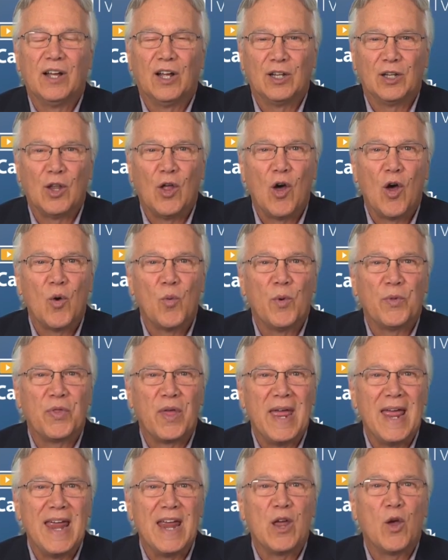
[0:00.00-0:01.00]
along with
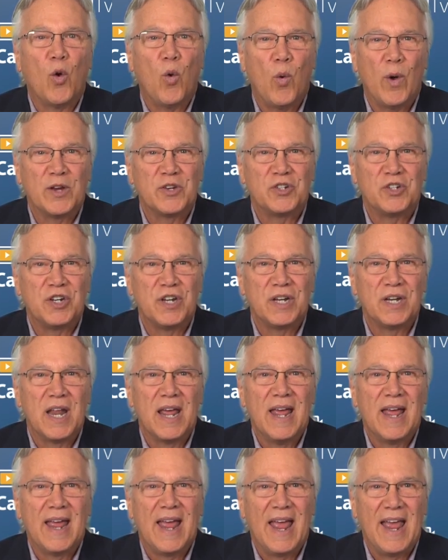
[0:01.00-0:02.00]
a question
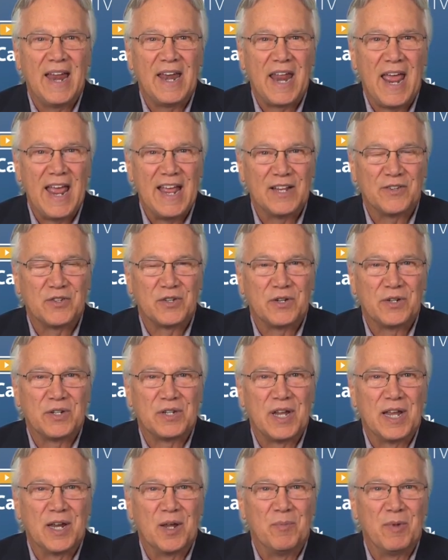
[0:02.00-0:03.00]
and answer
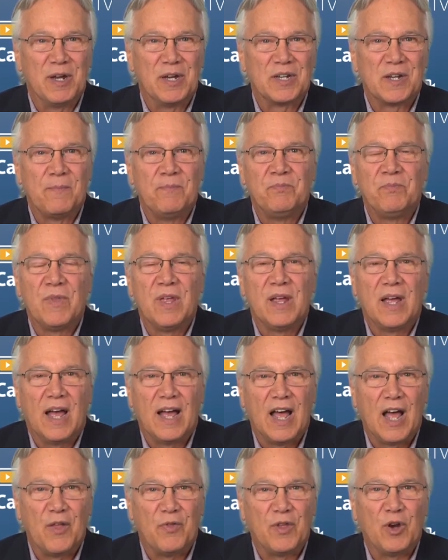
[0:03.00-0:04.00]
segment.
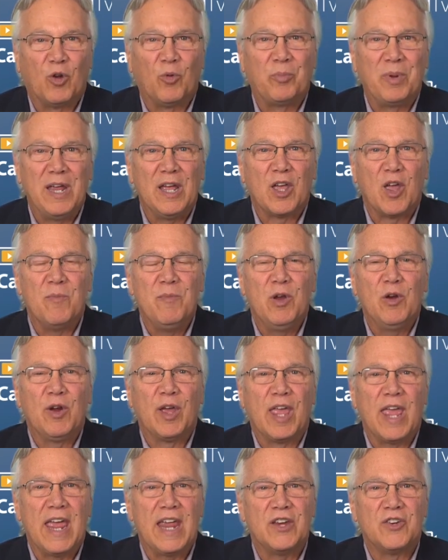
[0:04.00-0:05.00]
There will be a
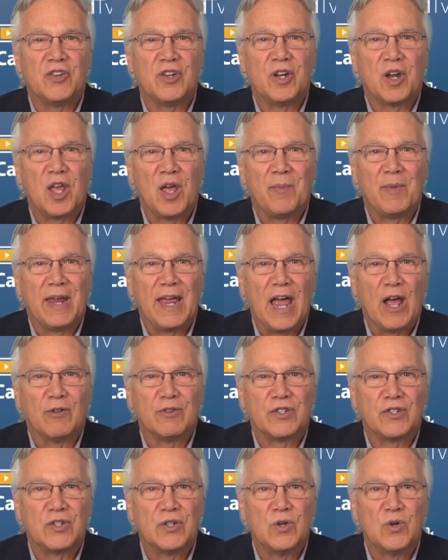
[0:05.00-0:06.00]
communication coming out
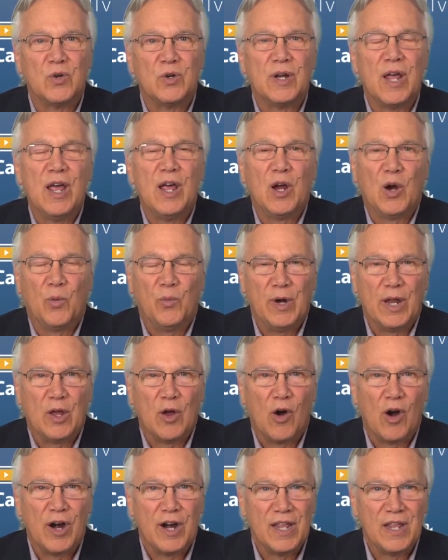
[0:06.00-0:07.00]
soon
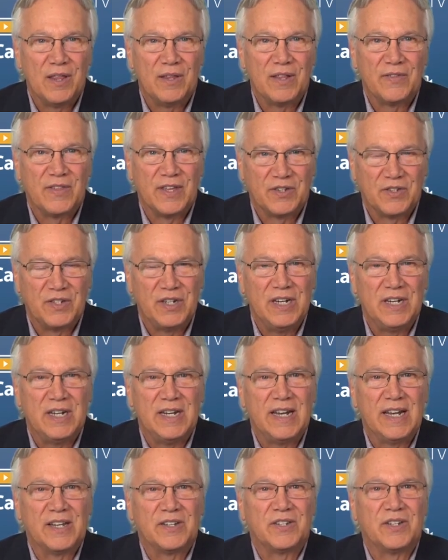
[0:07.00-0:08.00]
regarding the
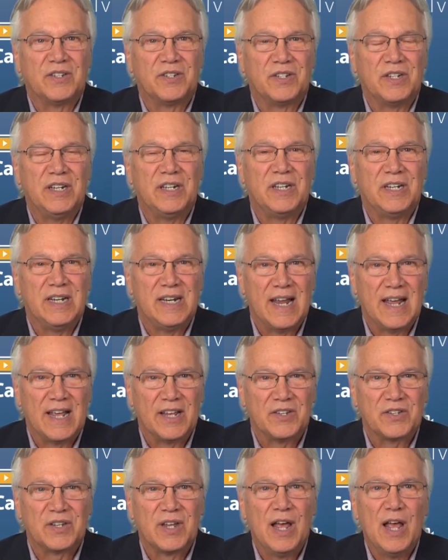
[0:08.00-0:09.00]
CTS to
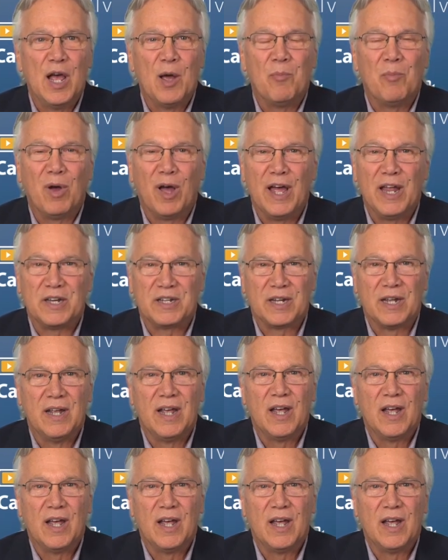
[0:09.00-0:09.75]
CTS, but